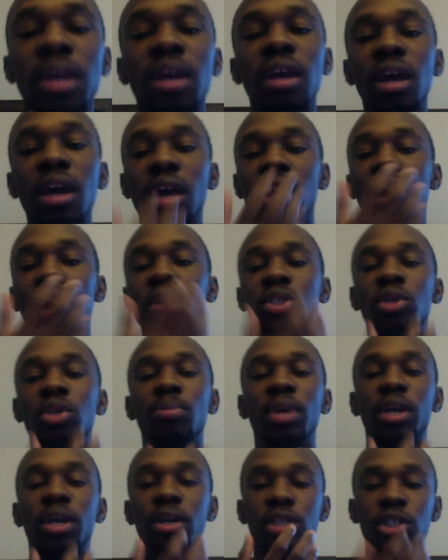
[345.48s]
And also
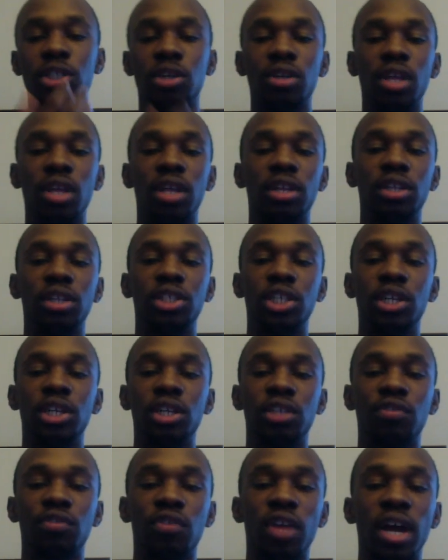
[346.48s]
making sure that the chin
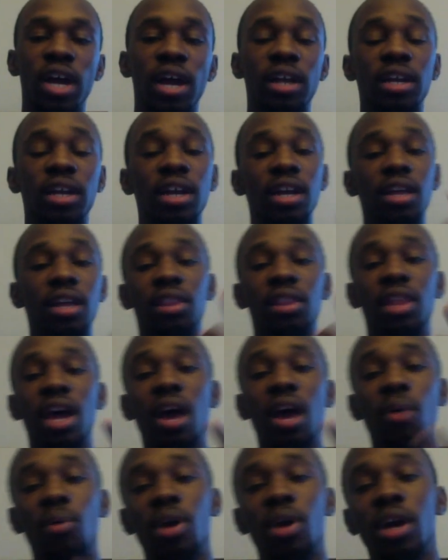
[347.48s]
is flat.
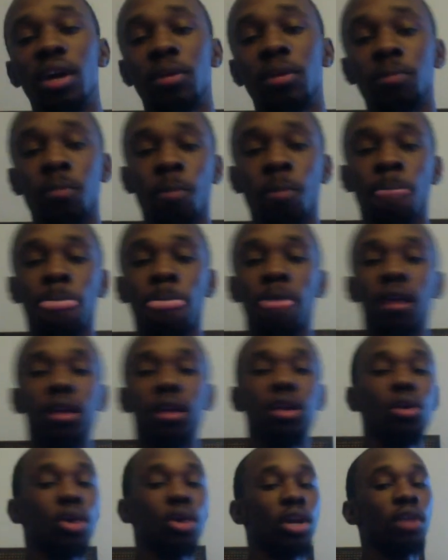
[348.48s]
That way,
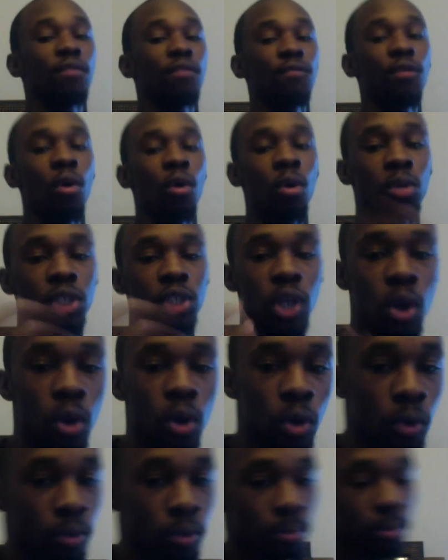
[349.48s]
you'll get a full tone